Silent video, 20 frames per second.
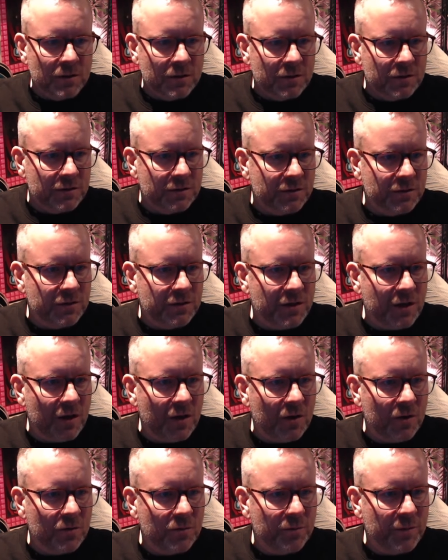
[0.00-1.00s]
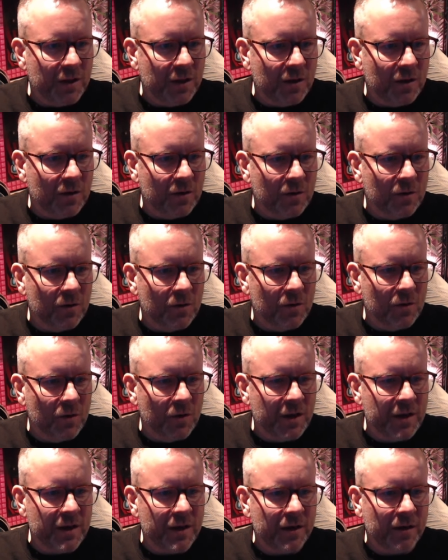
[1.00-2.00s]
So down below
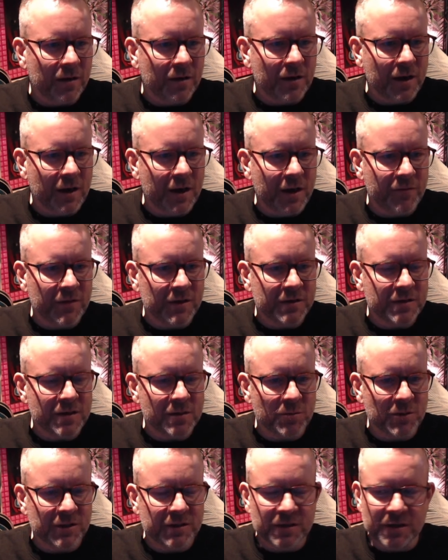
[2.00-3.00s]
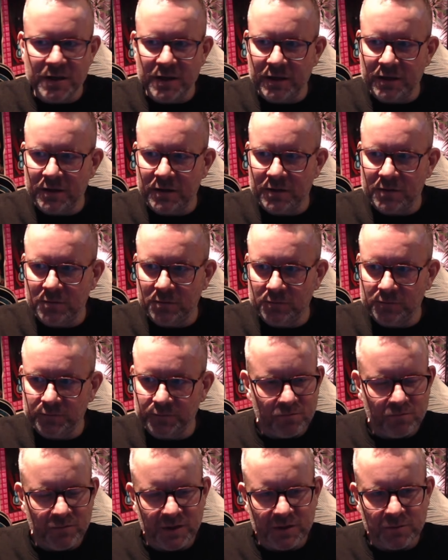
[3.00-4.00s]
here, I have this image here.
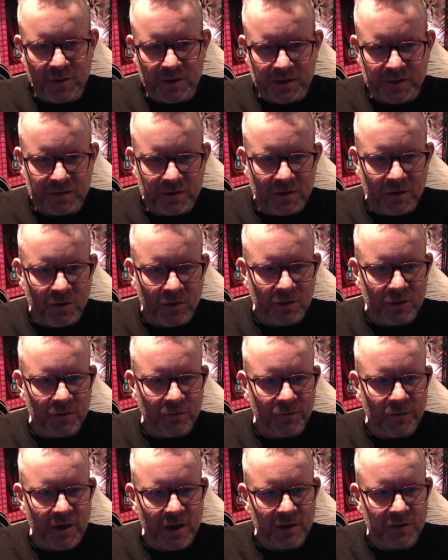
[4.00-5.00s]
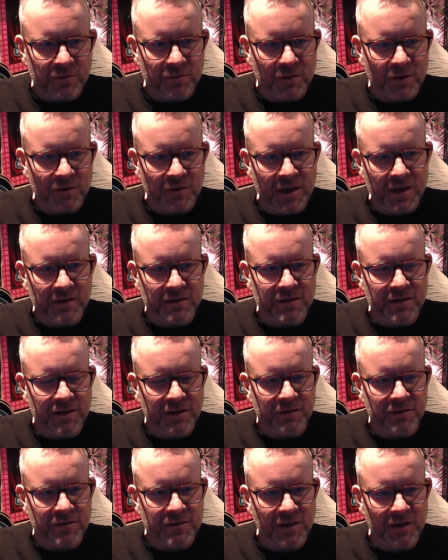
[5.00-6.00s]
This one is a local file, so we don't actually need
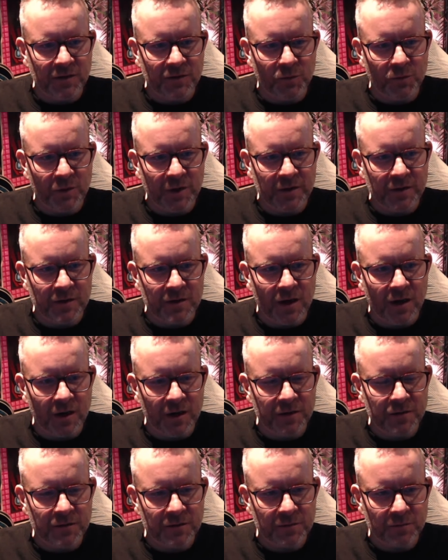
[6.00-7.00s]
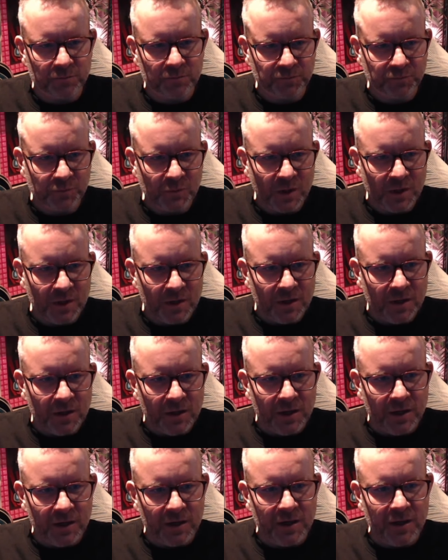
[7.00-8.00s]
to set the width and height.
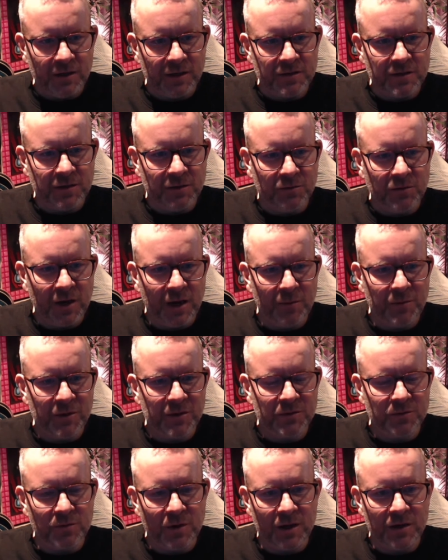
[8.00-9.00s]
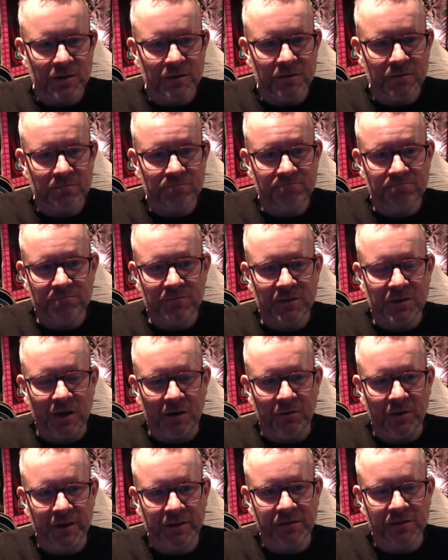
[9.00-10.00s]
And I actually grabbed this one
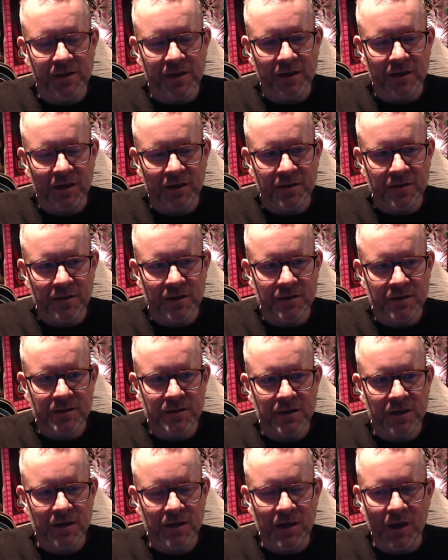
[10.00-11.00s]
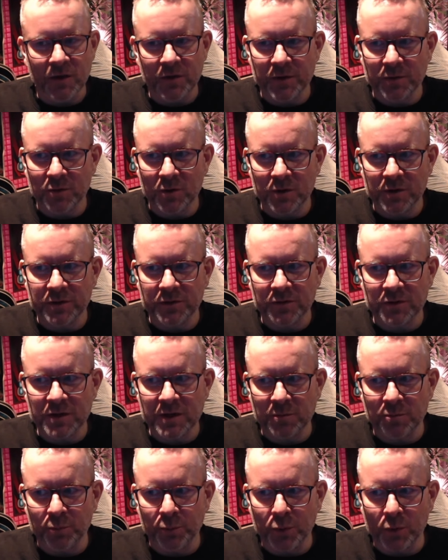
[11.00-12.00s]
directly like this, and now they want you to
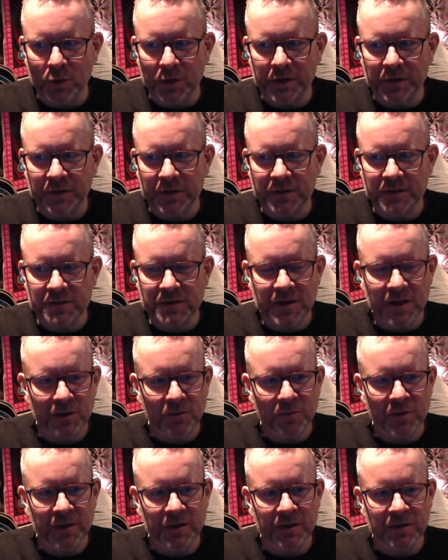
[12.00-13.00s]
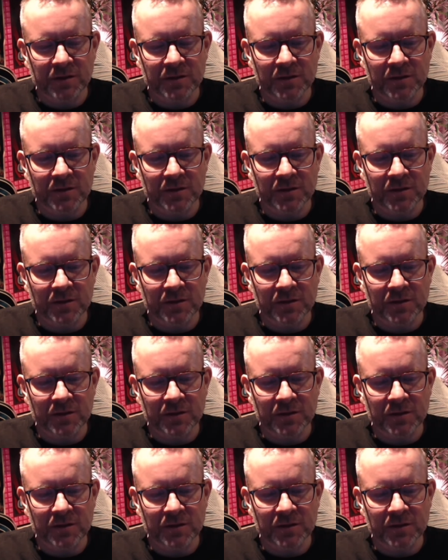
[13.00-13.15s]
import it instead when it's